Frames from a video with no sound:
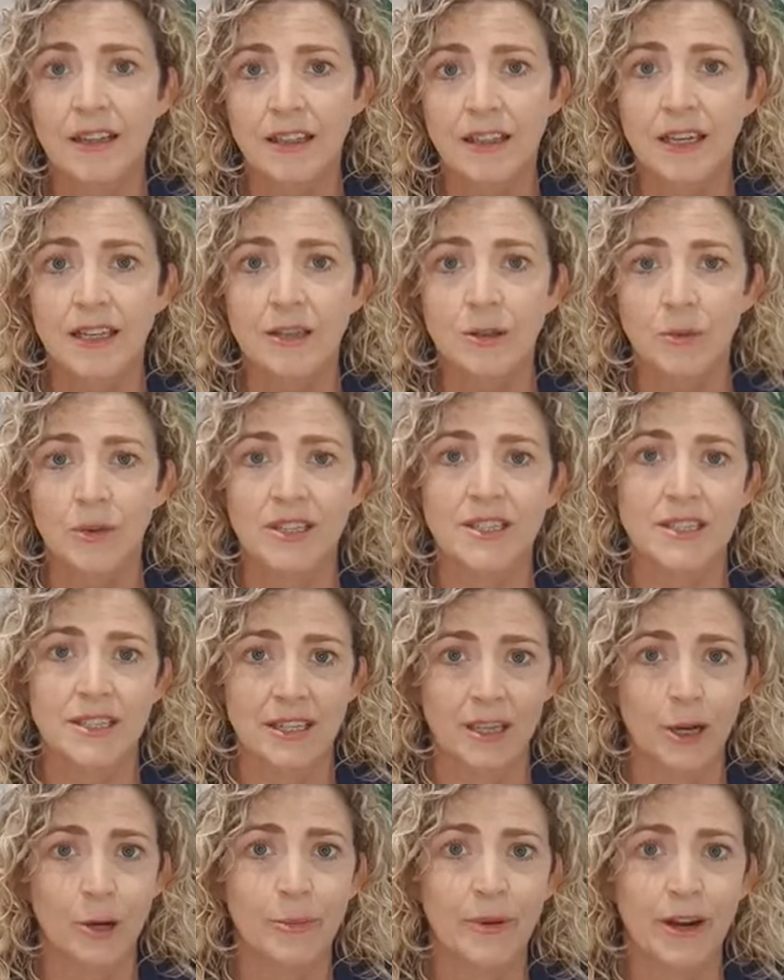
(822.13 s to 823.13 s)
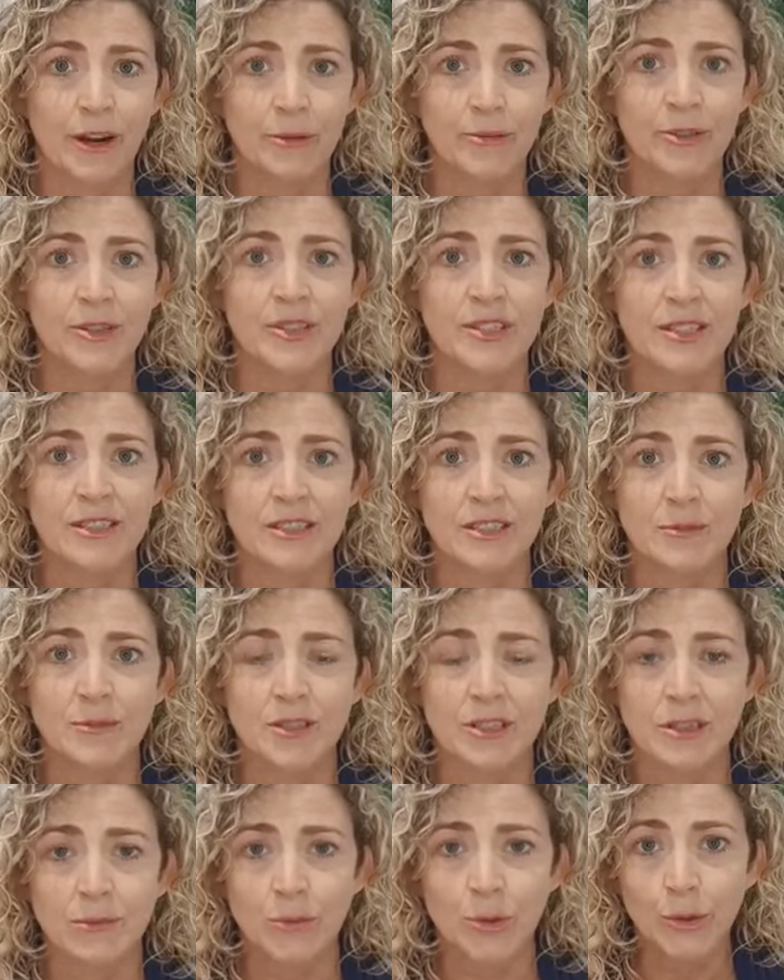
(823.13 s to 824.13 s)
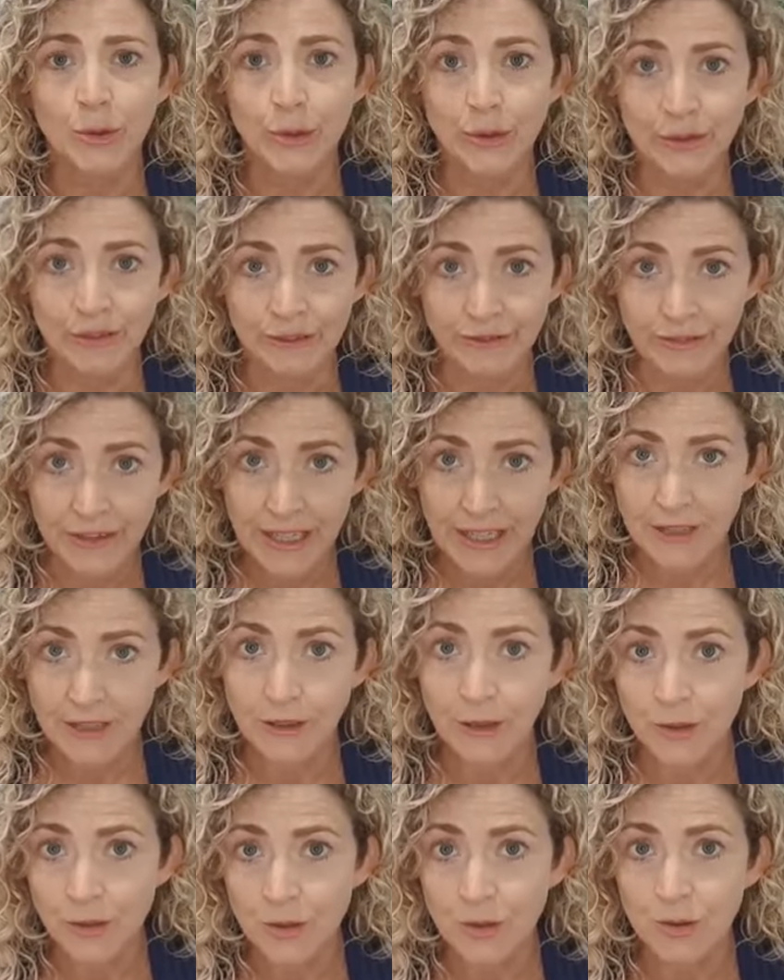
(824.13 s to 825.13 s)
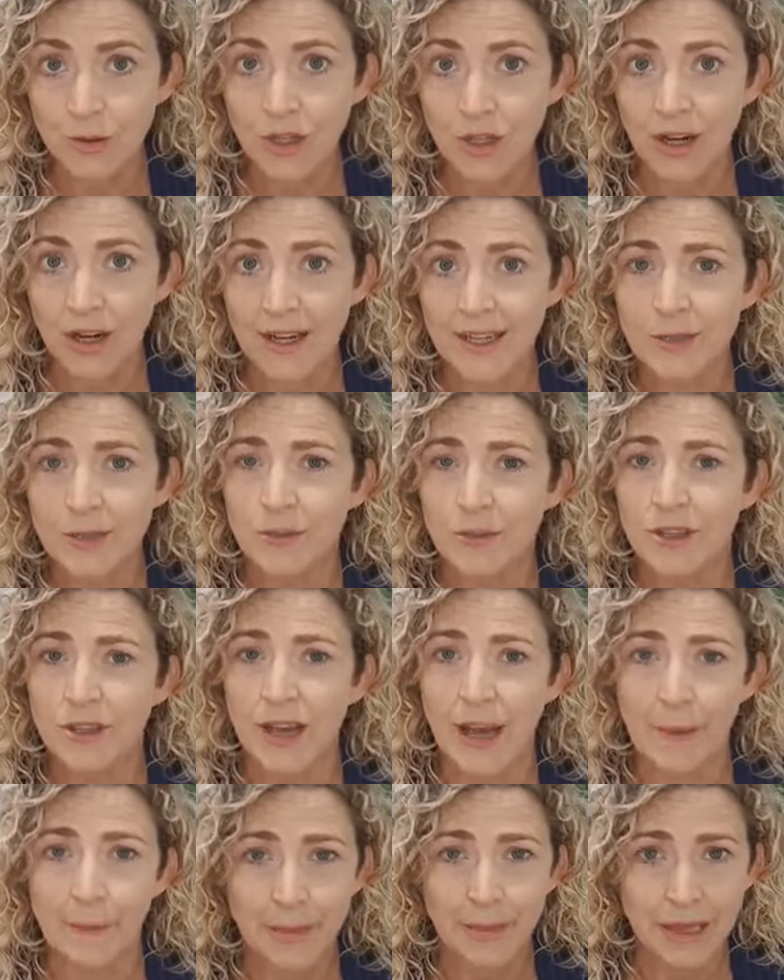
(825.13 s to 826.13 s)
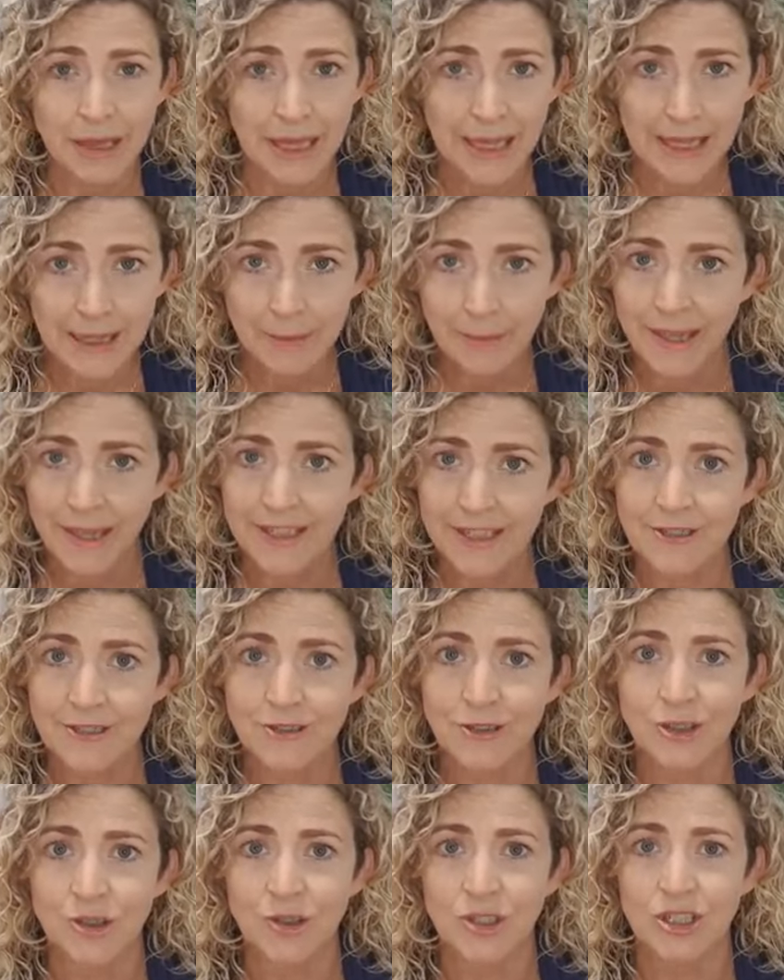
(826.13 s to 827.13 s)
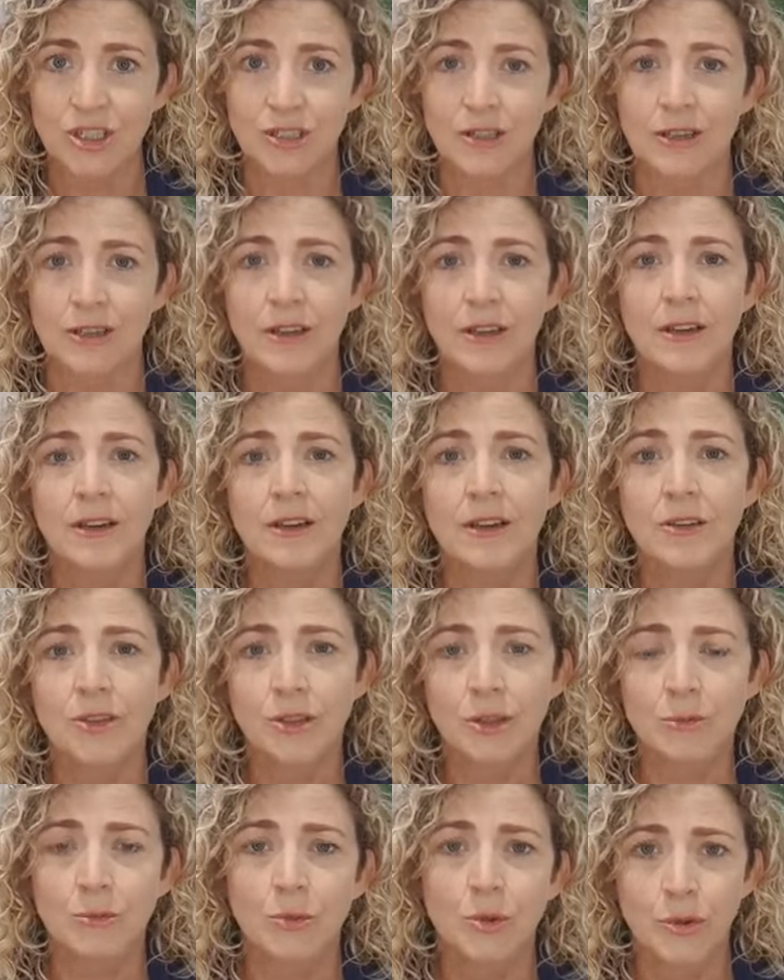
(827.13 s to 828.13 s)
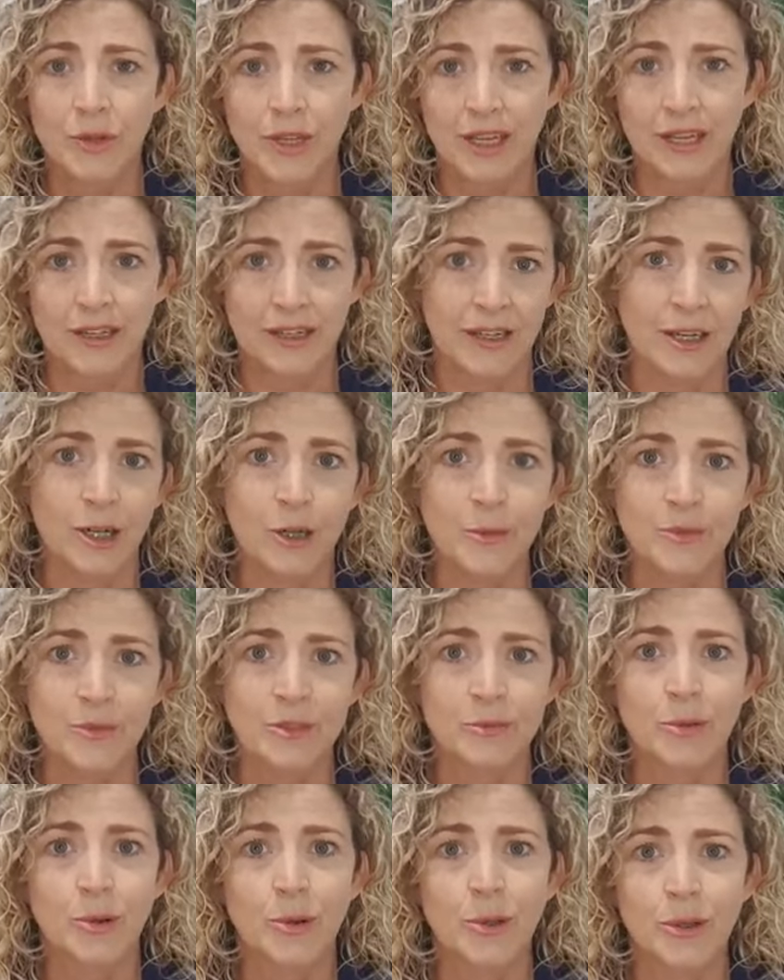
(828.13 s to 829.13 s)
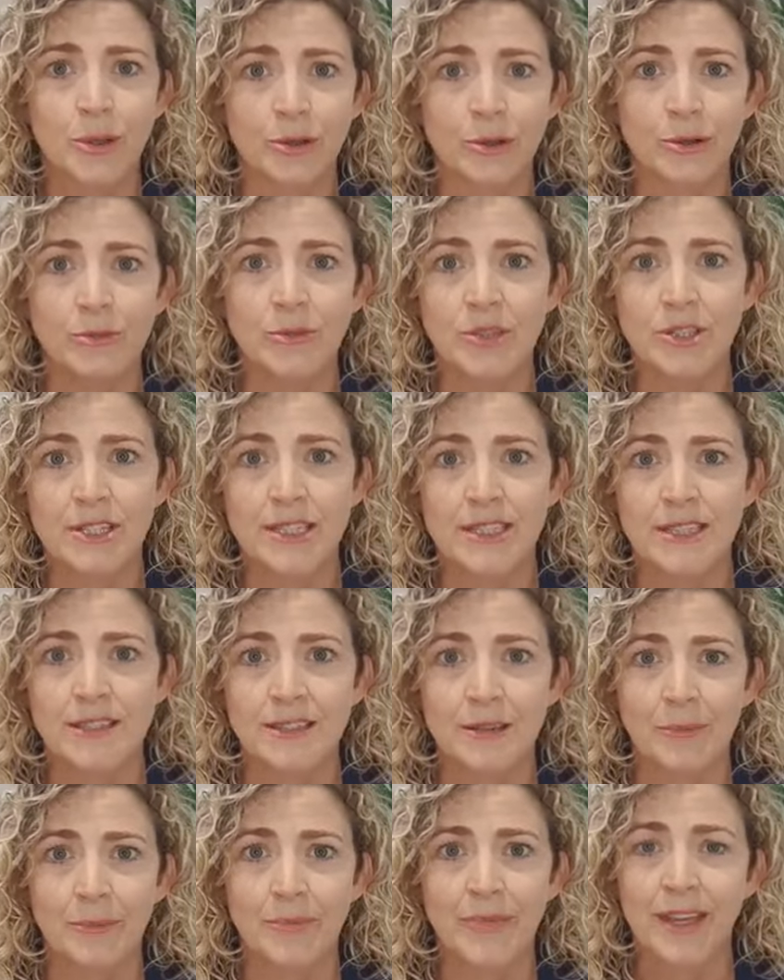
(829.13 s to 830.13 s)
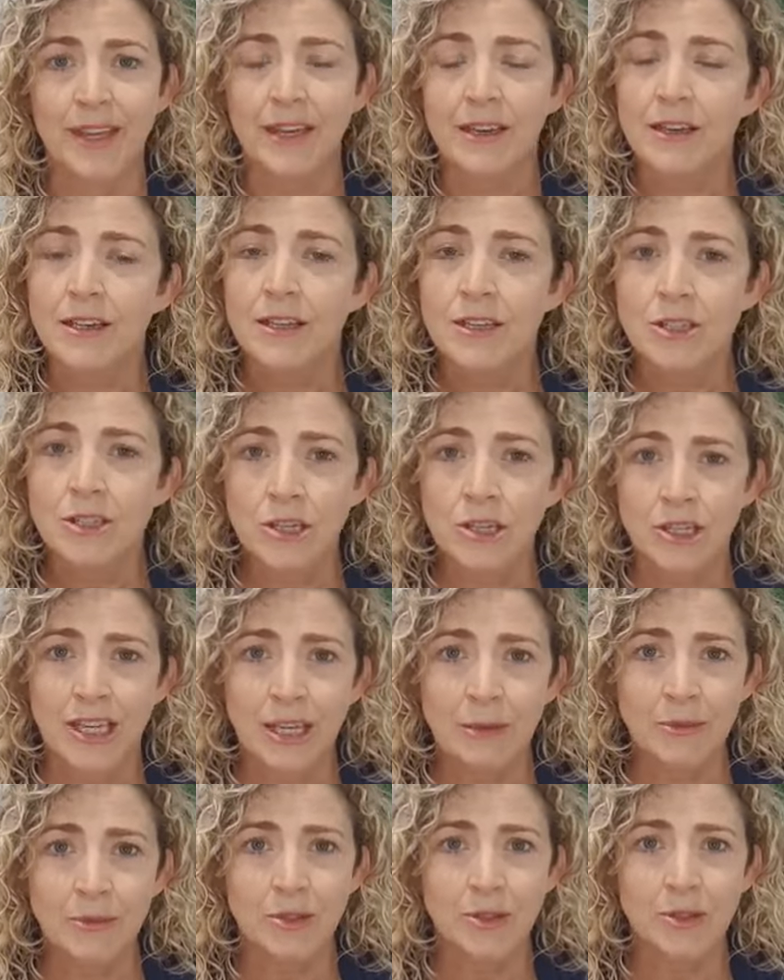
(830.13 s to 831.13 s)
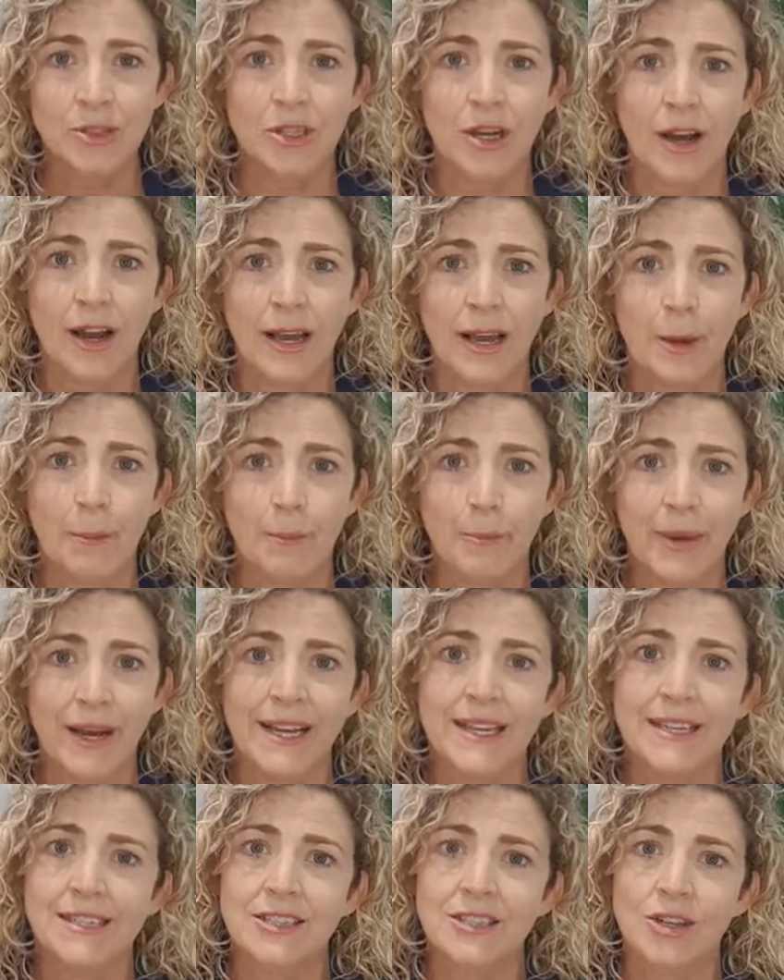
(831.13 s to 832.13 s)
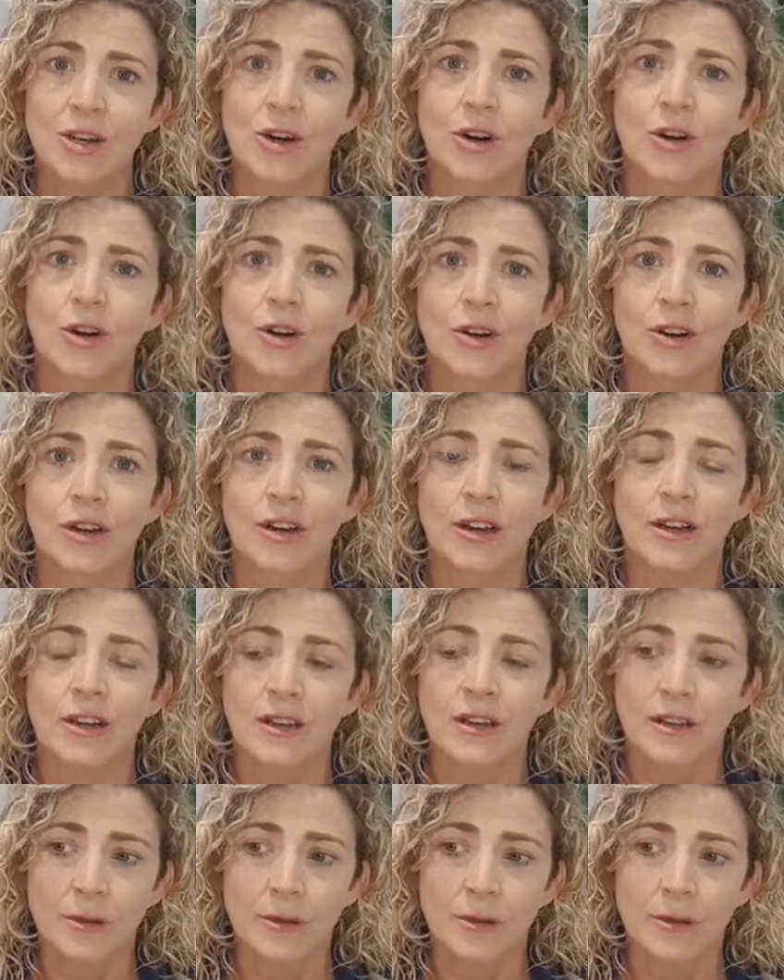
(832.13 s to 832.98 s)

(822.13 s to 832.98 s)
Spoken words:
they're the ones that help our immune system. So the more you feed those good guys with that plant-based nutrition, the more they're going to help support your immune system. So keep your diet based on